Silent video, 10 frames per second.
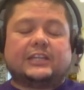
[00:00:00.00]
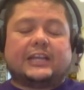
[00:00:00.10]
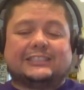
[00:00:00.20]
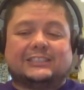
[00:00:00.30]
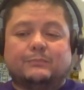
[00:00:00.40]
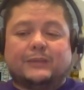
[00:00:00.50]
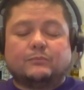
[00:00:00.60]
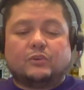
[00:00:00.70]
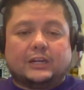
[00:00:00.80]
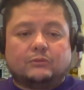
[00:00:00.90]
as a
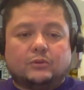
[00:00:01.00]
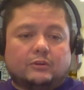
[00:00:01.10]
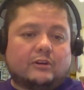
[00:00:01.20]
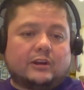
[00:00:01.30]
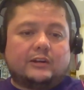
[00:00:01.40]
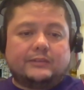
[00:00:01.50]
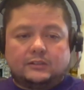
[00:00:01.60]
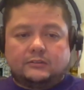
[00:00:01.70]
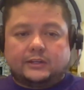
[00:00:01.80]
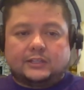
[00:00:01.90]
minimal viable requirement,
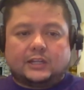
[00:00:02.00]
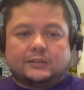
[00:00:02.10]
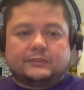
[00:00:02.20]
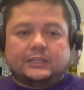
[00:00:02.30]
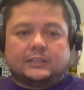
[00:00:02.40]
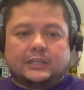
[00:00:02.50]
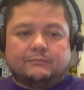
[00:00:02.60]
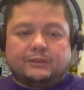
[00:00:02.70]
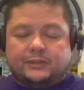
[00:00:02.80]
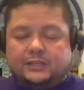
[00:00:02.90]
right? They call them the
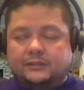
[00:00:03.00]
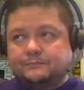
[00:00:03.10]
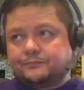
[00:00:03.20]
MVP.